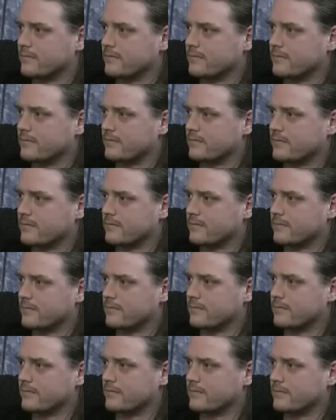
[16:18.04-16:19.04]

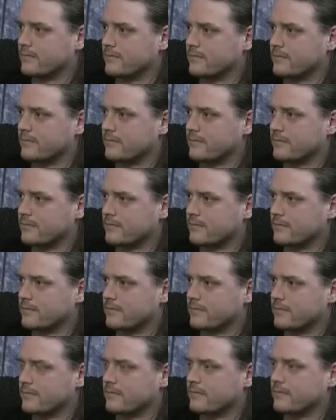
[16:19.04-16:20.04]

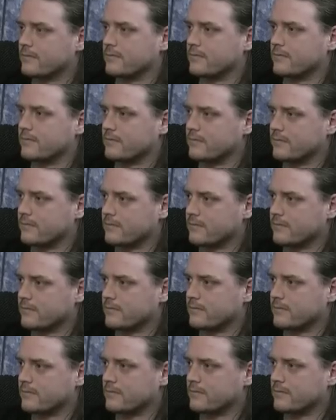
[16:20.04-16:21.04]

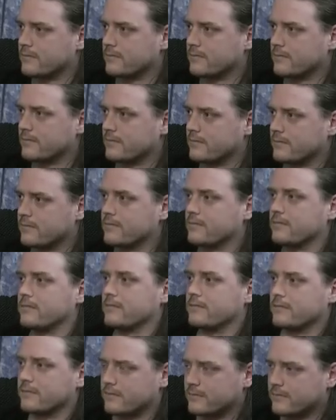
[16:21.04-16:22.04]

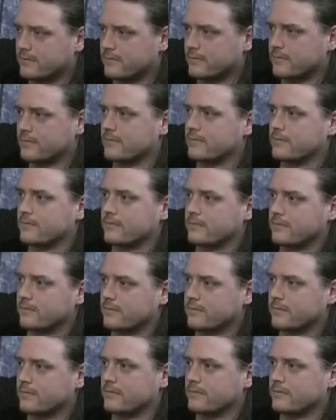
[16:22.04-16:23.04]

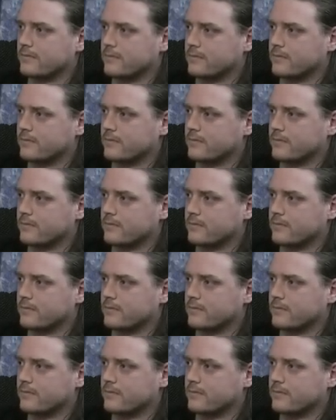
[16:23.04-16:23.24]
This person isn't speaking.